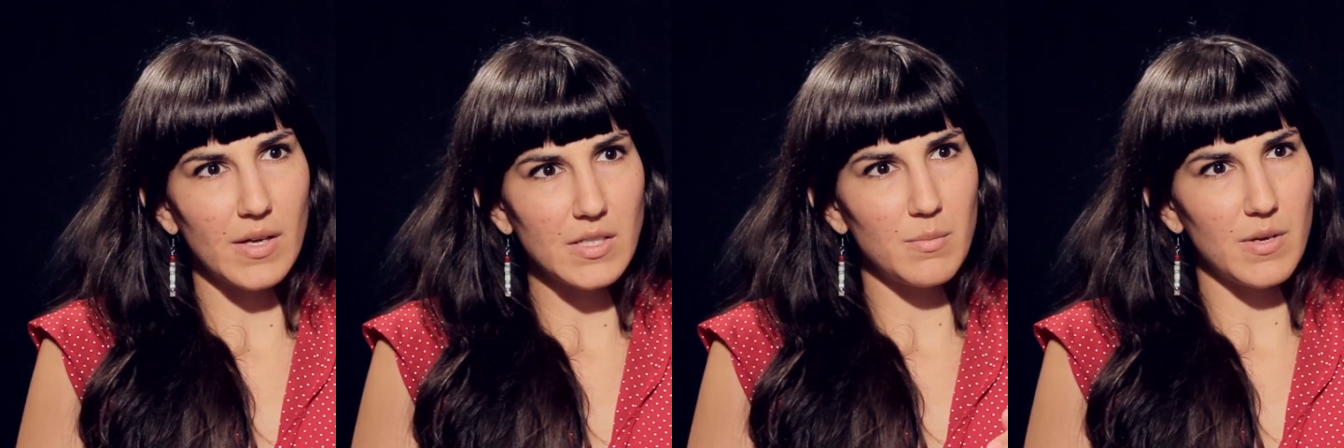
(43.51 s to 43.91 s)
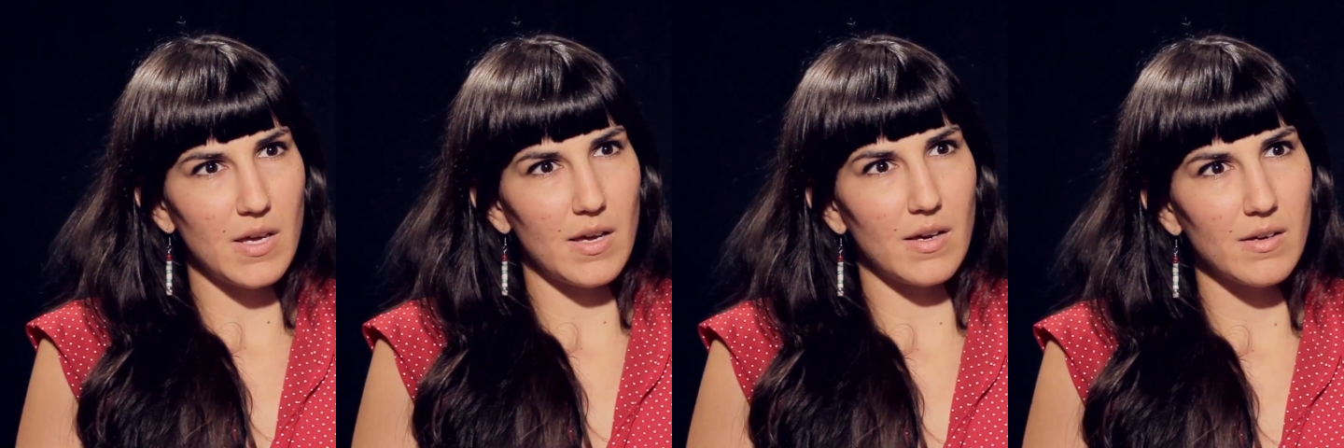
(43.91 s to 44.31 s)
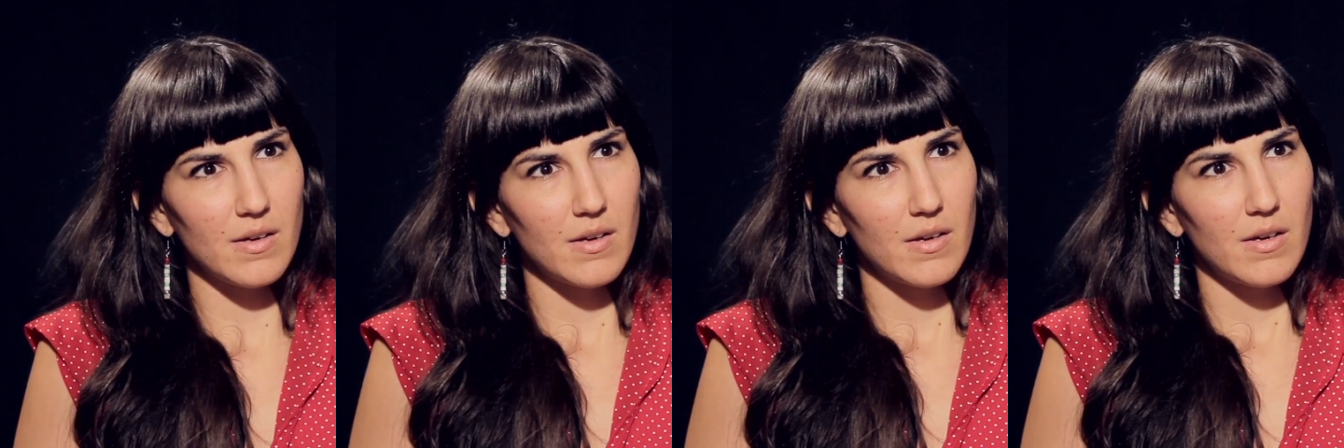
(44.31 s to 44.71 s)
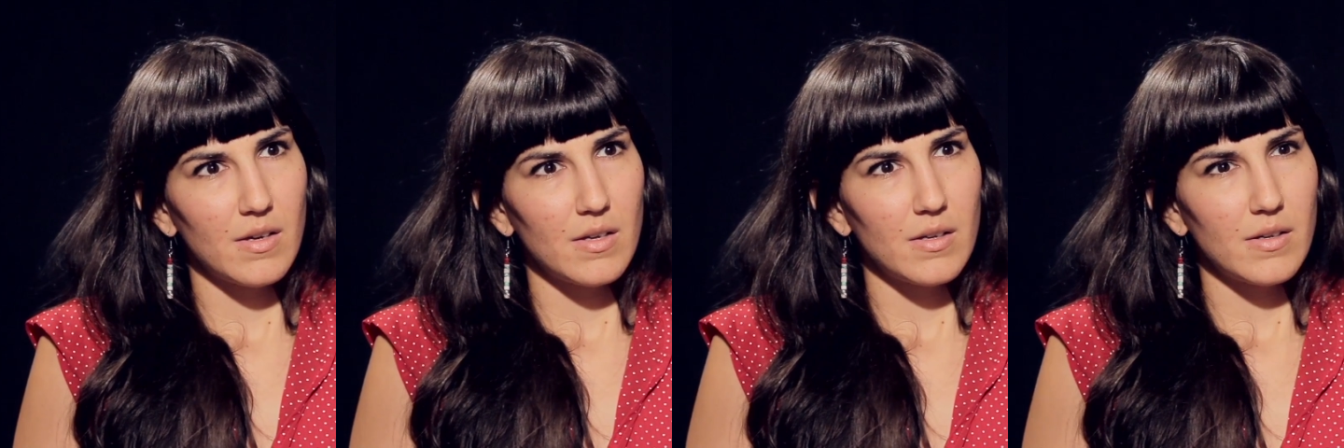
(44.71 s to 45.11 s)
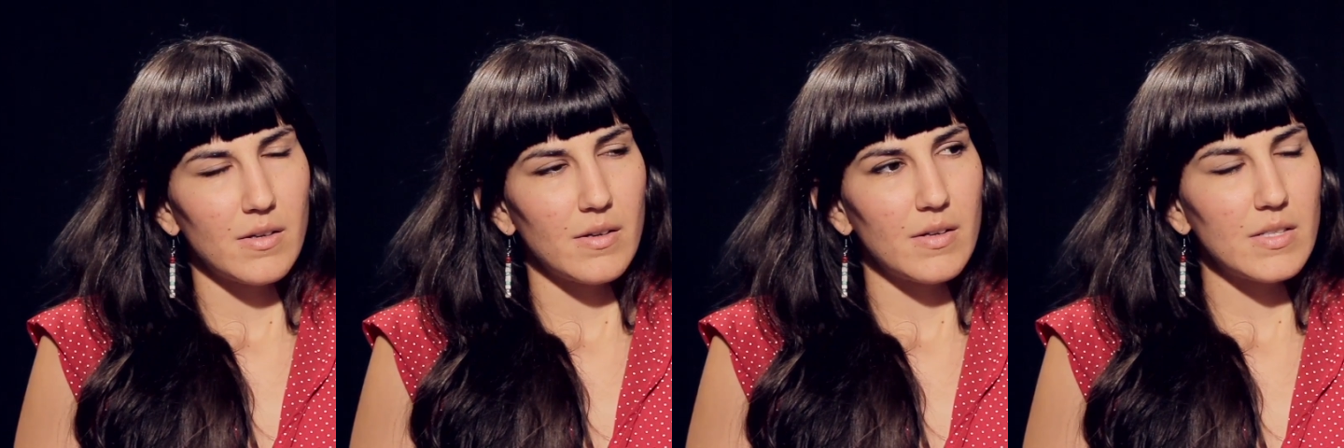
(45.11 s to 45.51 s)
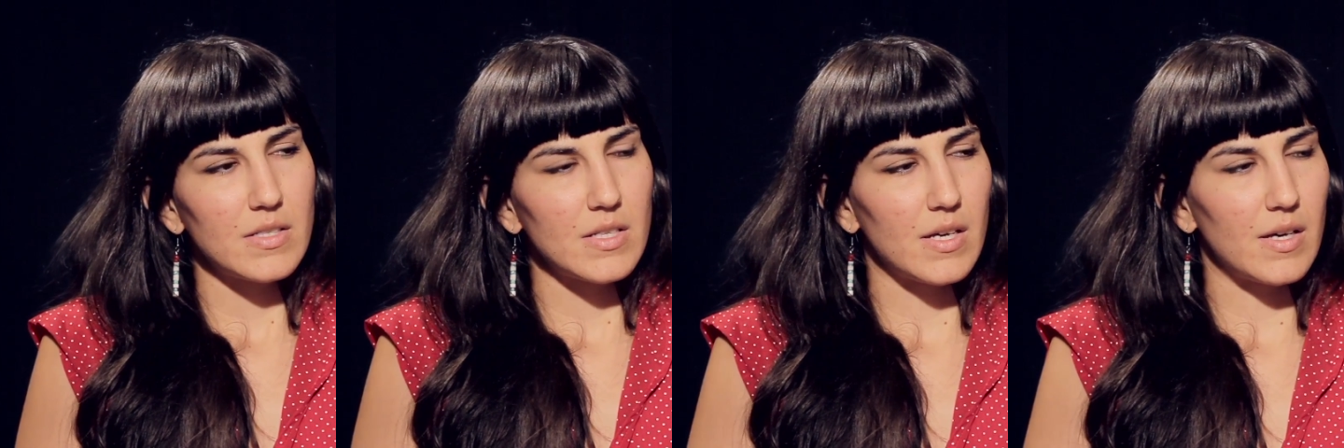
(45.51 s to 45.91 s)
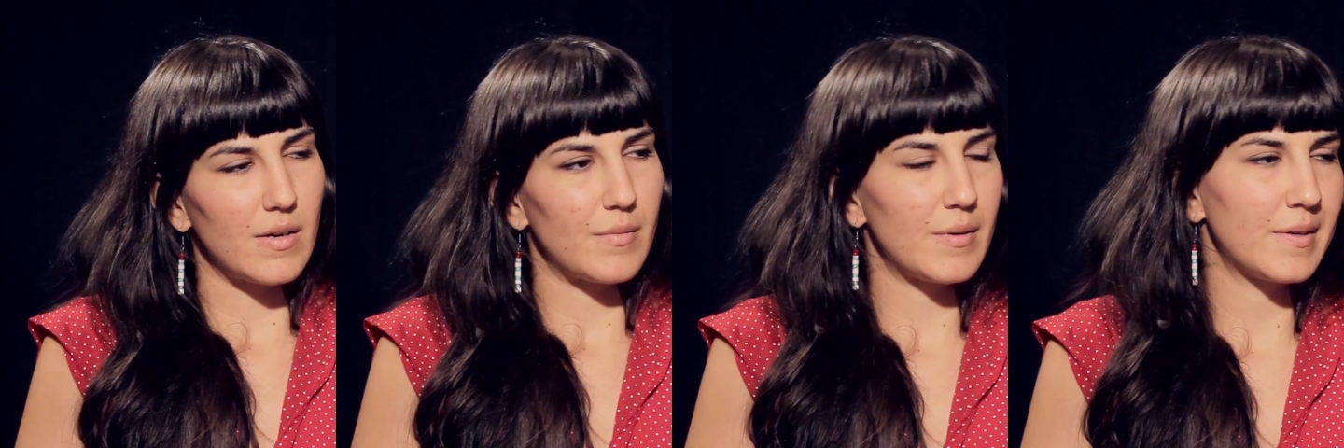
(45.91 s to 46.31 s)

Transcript: like to be to